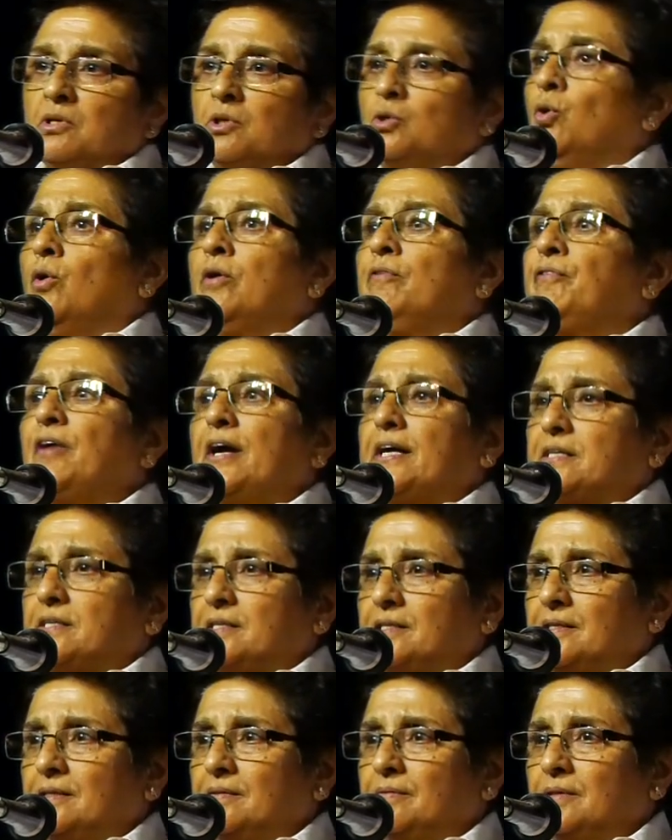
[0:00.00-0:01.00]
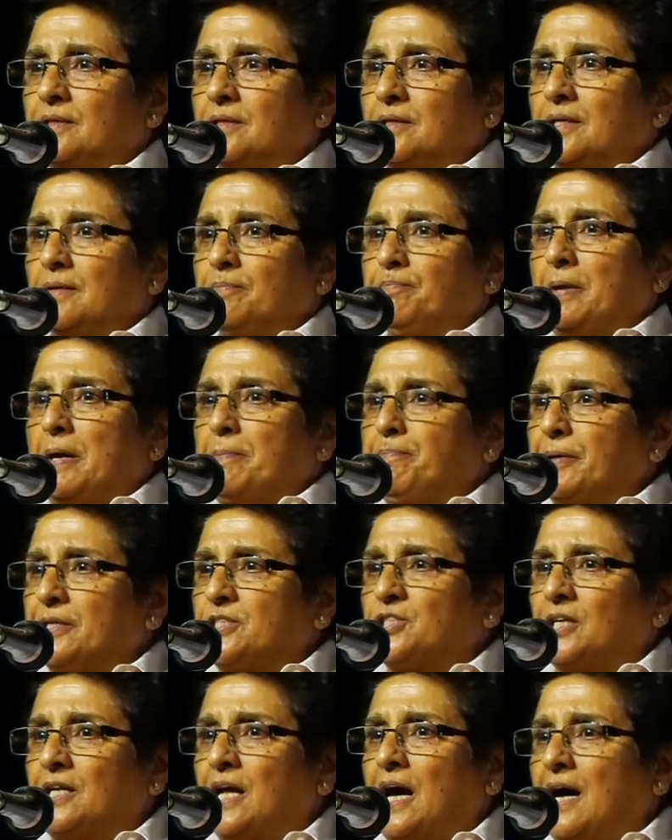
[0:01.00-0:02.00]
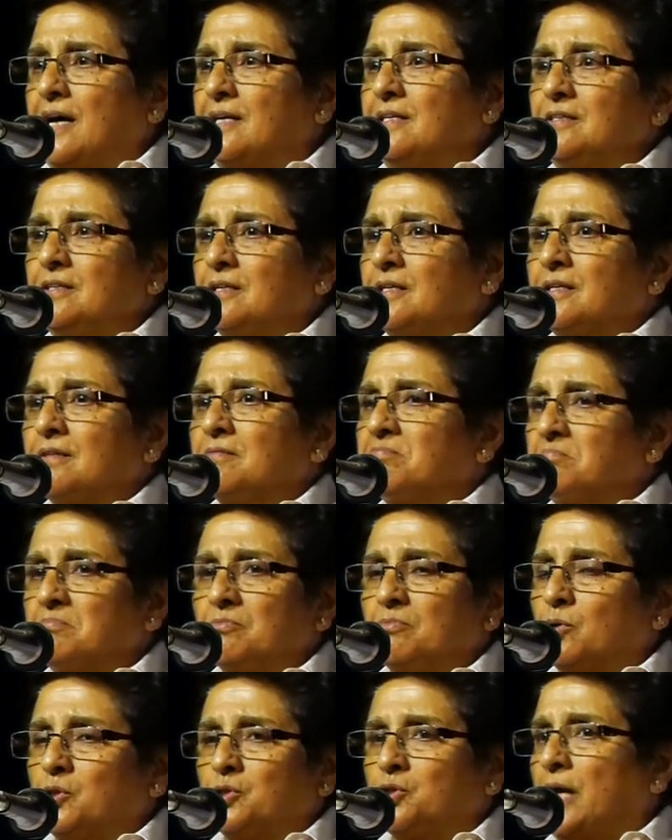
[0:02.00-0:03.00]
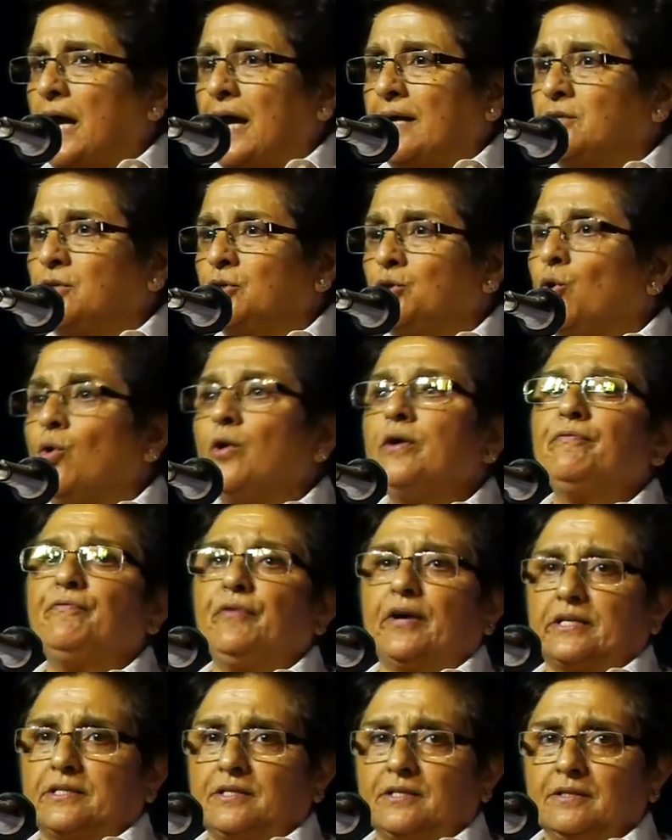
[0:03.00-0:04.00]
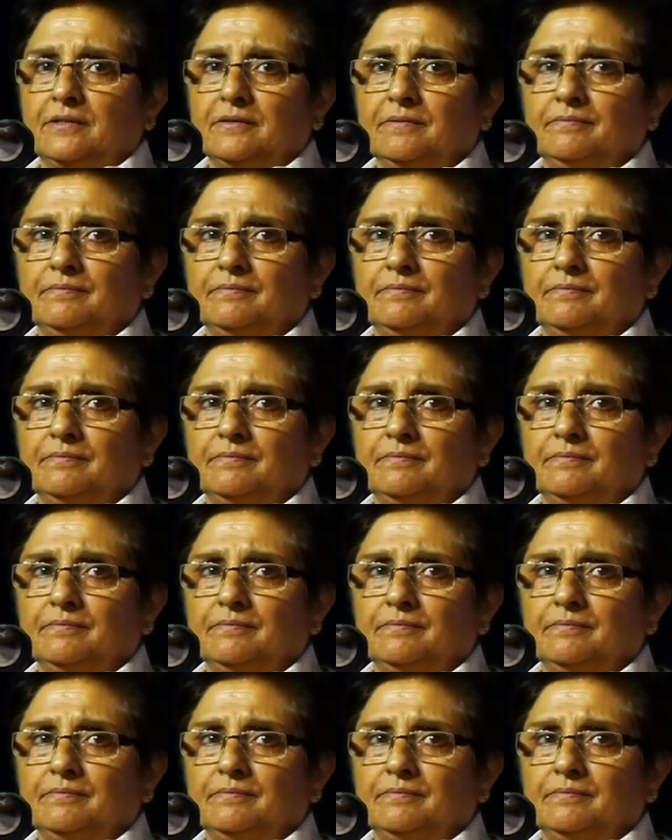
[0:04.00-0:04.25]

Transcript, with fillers: no effect. Paper challan had no effect.